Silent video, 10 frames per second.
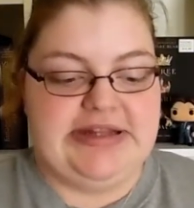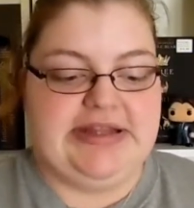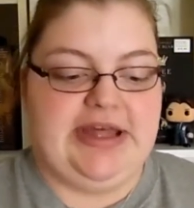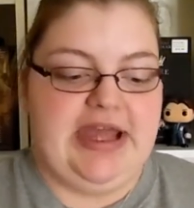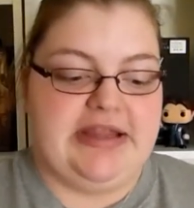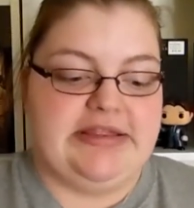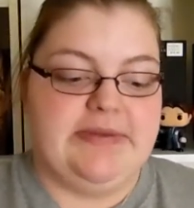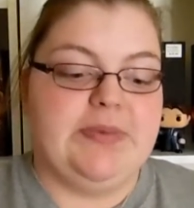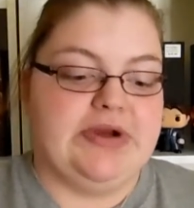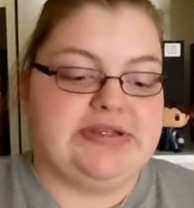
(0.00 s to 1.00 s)
until I had
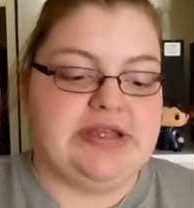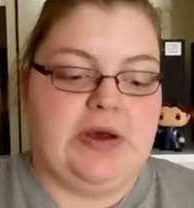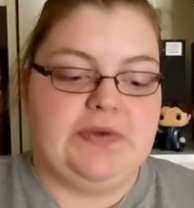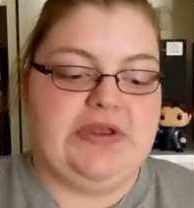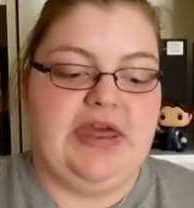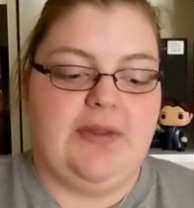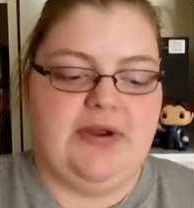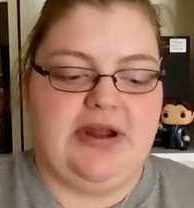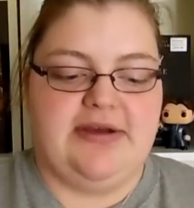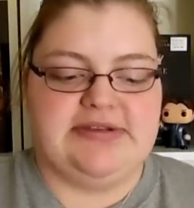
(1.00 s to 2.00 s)
the books all together
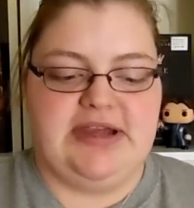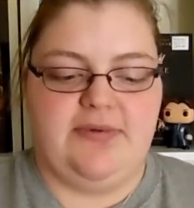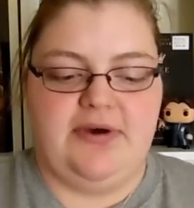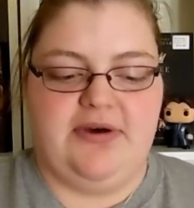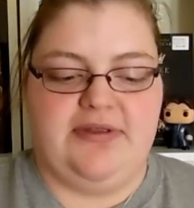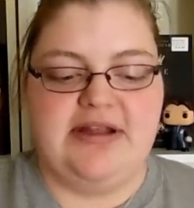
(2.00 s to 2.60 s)
and I was like, well,